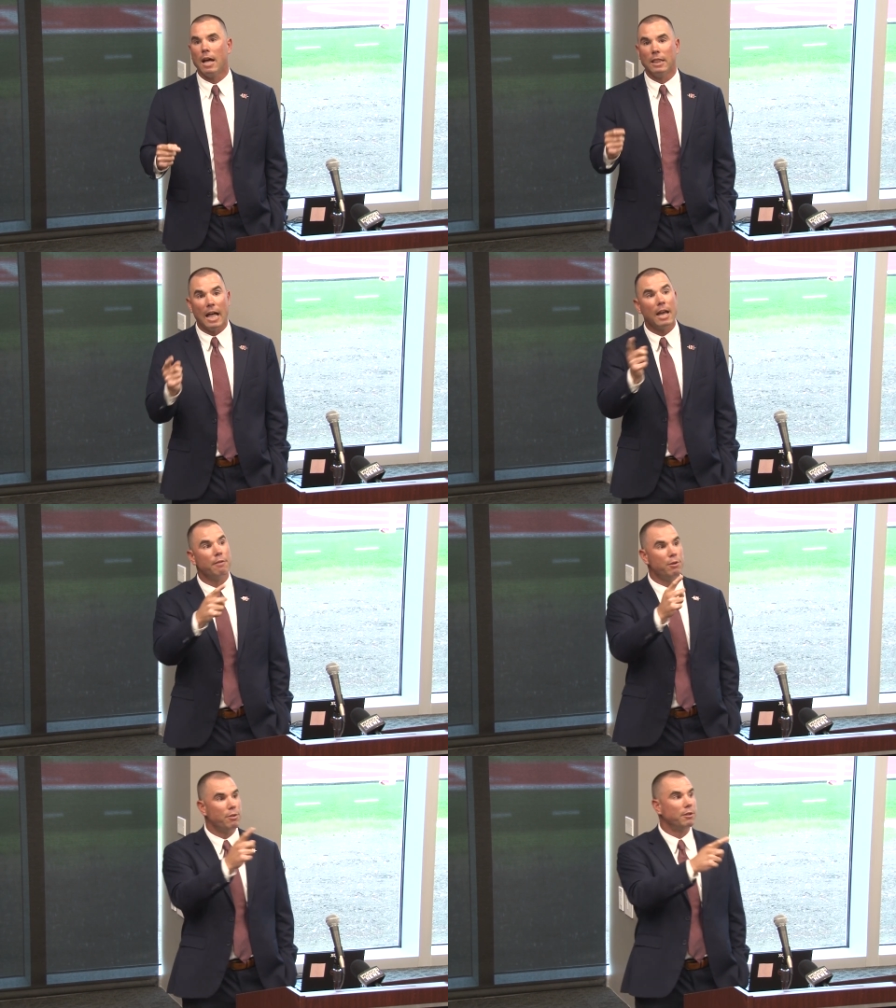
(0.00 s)
A lot
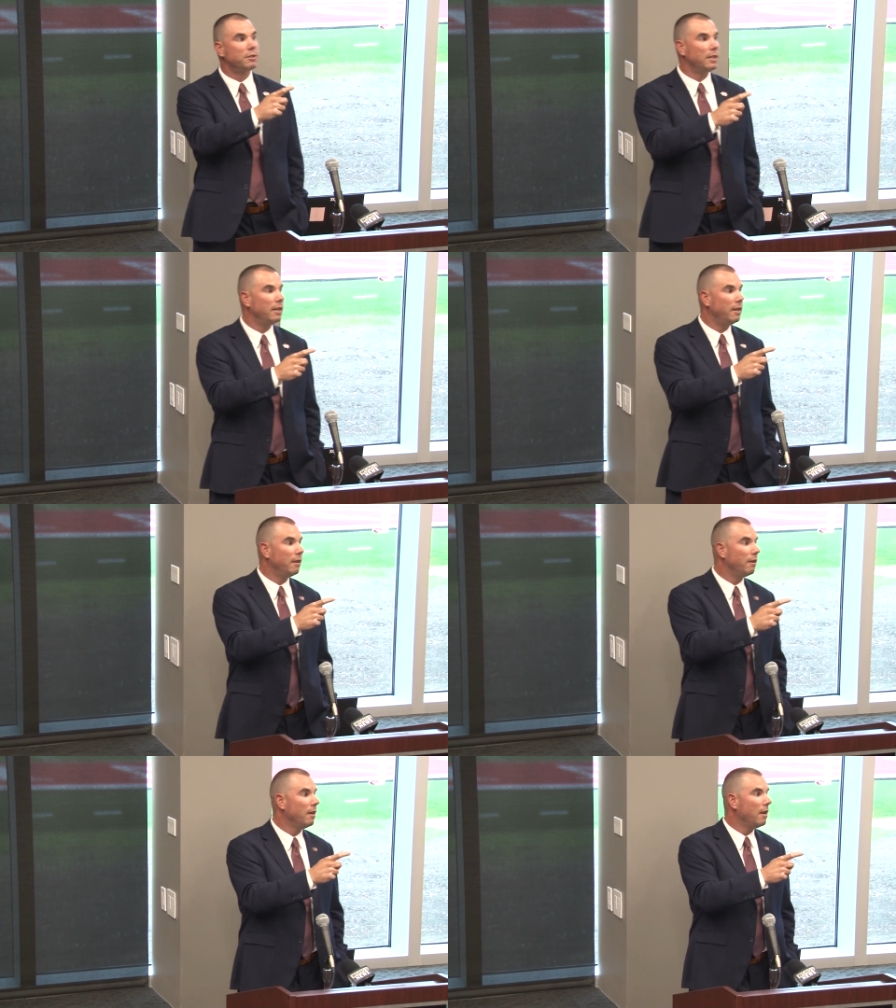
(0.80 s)
of you that are sitting in
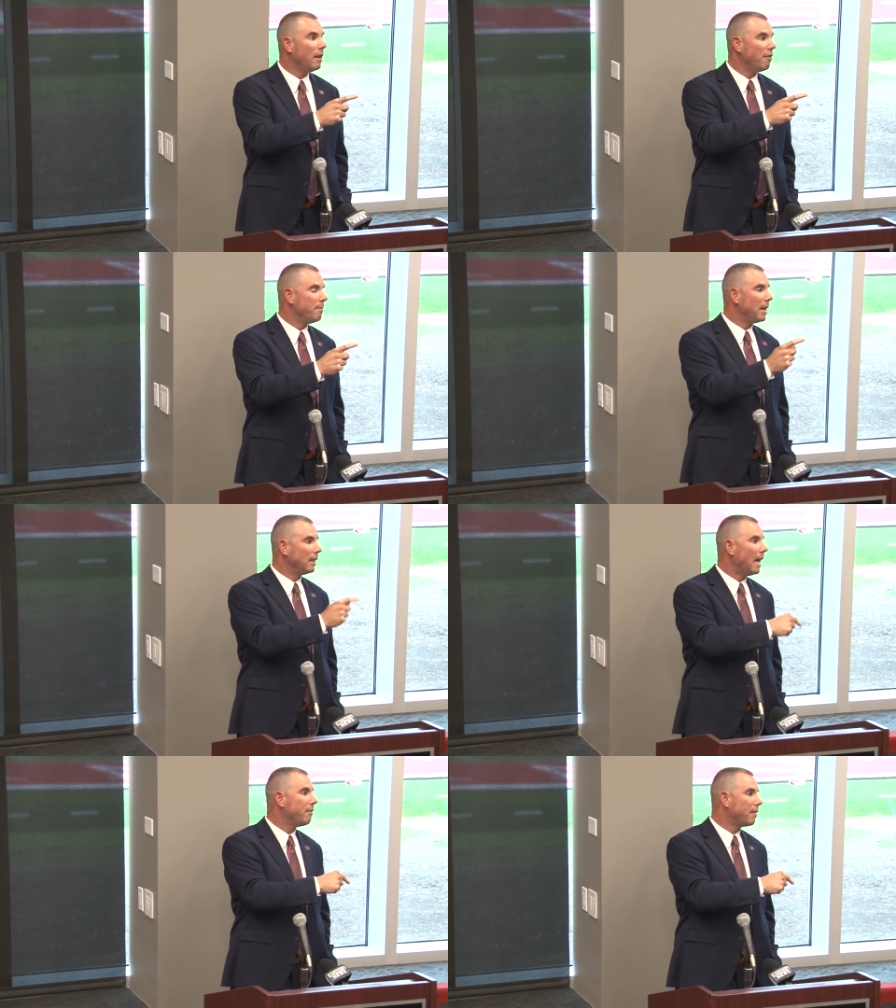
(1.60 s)
here have made a
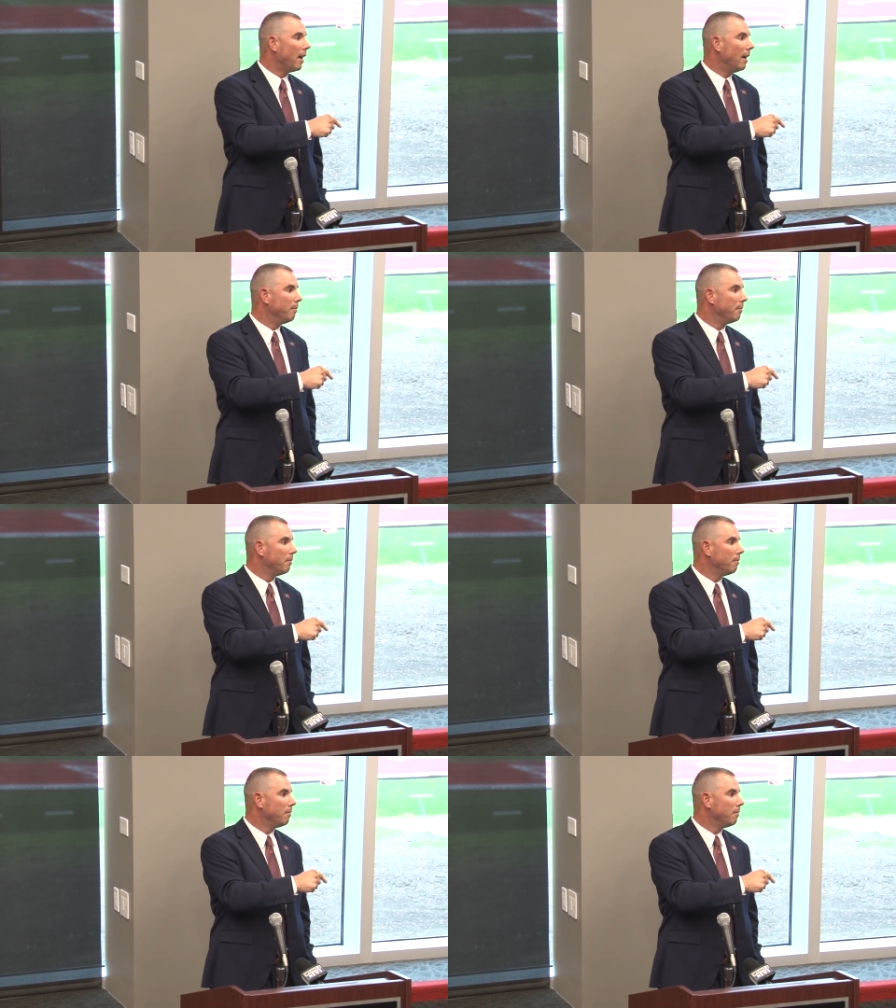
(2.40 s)
lifetime